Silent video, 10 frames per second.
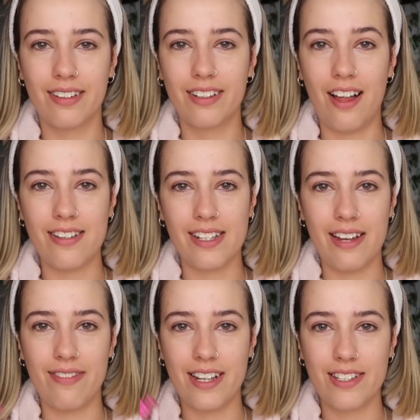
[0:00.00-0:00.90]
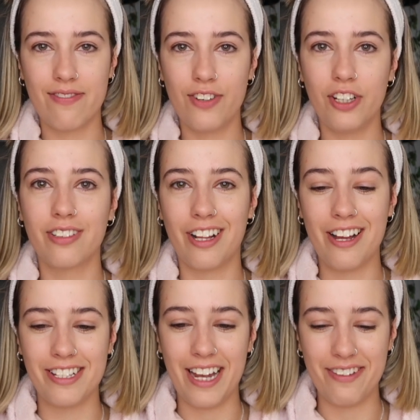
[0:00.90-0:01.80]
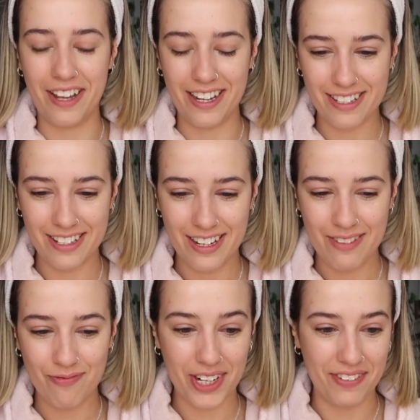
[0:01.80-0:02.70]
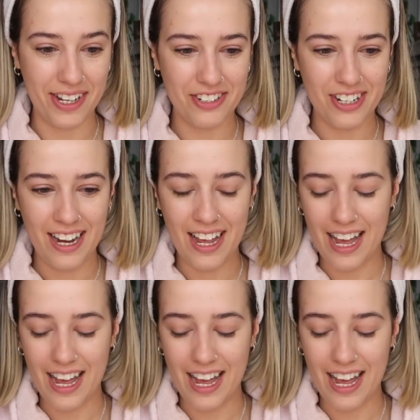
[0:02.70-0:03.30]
Glossier face, full Glossier face, pretty much.